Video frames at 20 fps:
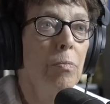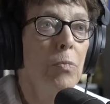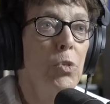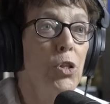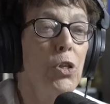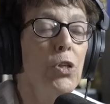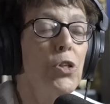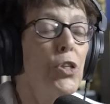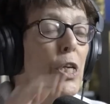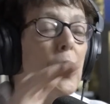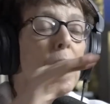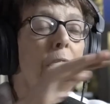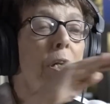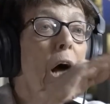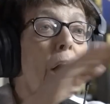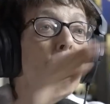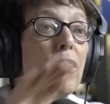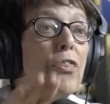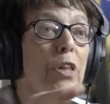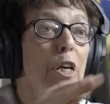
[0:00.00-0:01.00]
So you see,
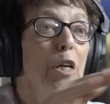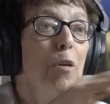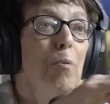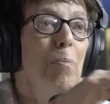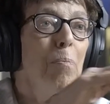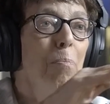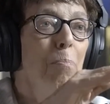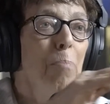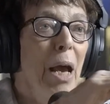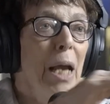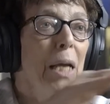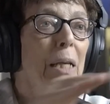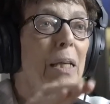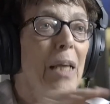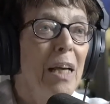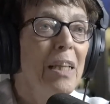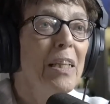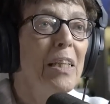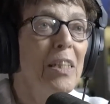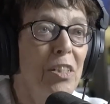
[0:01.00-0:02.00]
nothing made
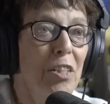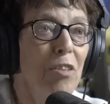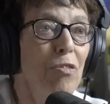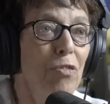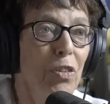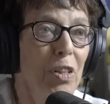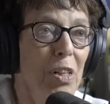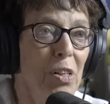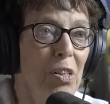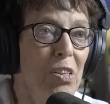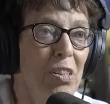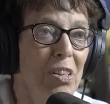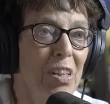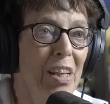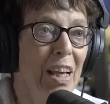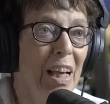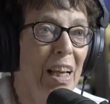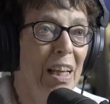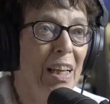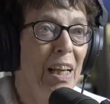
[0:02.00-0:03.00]
any difference.
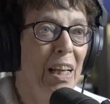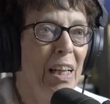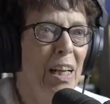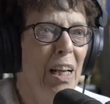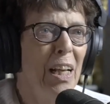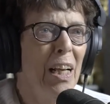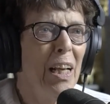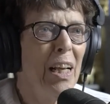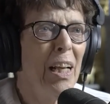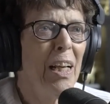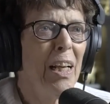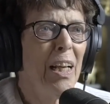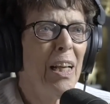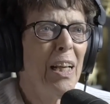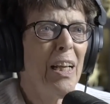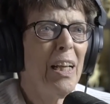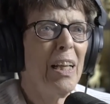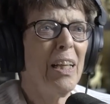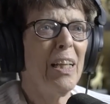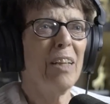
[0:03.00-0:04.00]
Right.
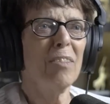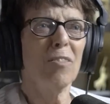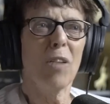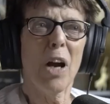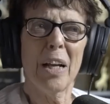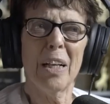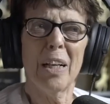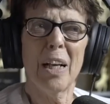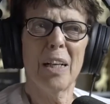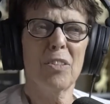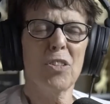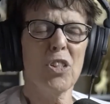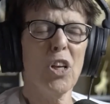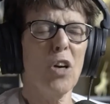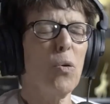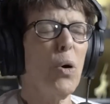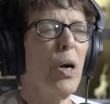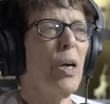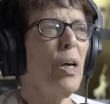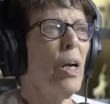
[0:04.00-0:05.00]
Right? It's
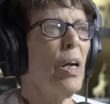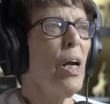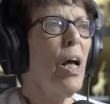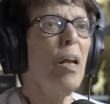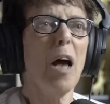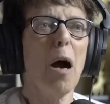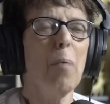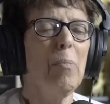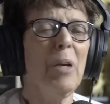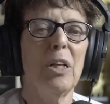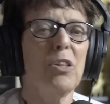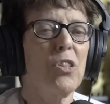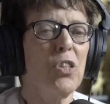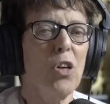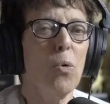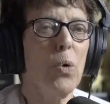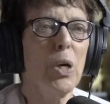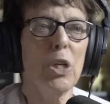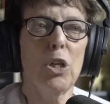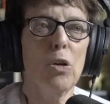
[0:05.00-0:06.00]
so, I mean, it's
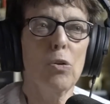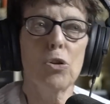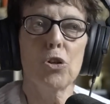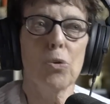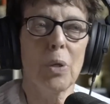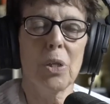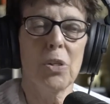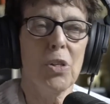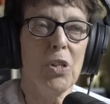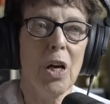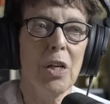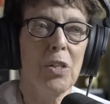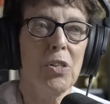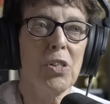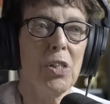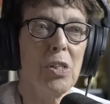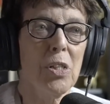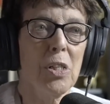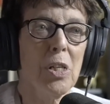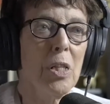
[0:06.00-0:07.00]
so unusual in science
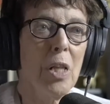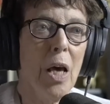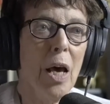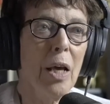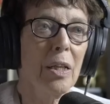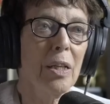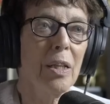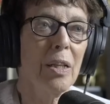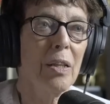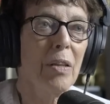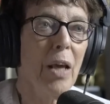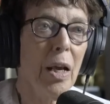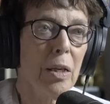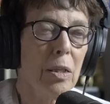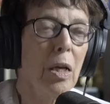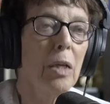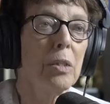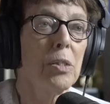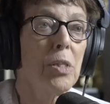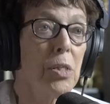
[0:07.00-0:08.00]
to see that, that
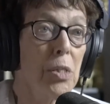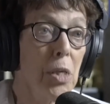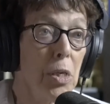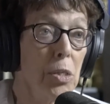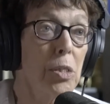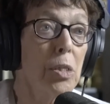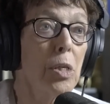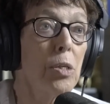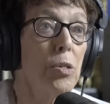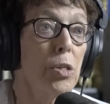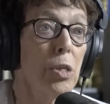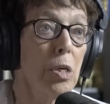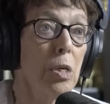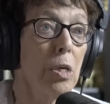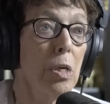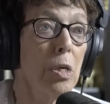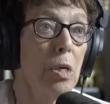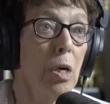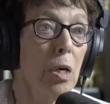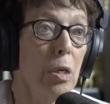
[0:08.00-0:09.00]

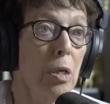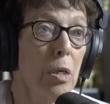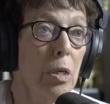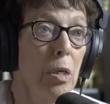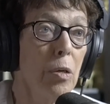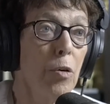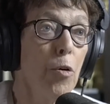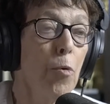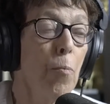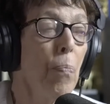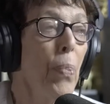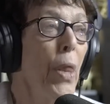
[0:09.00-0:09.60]
consistency, you know.